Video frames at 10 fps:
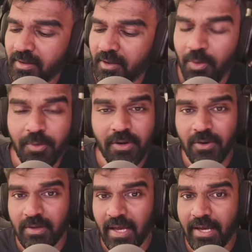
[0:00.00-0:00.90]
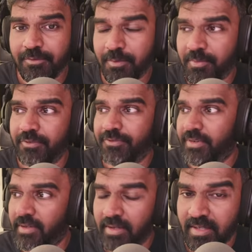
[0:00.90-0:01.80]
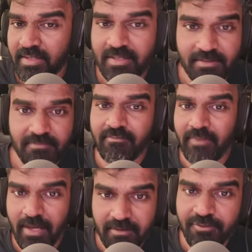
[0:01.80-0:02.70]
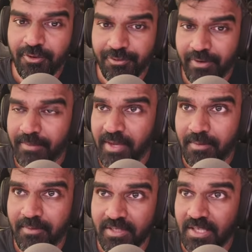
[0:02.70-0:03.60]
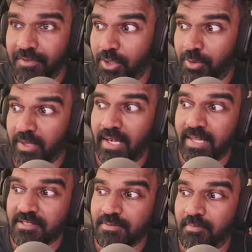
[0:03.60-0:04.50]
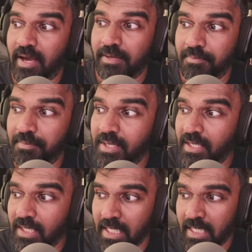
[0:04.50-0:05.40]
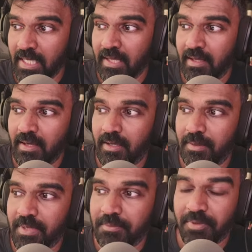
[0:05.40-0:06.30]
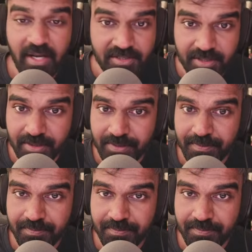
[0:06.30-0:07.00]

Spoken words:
overall, I would prefer full frame cameras, even though the lens might be a bit pricier.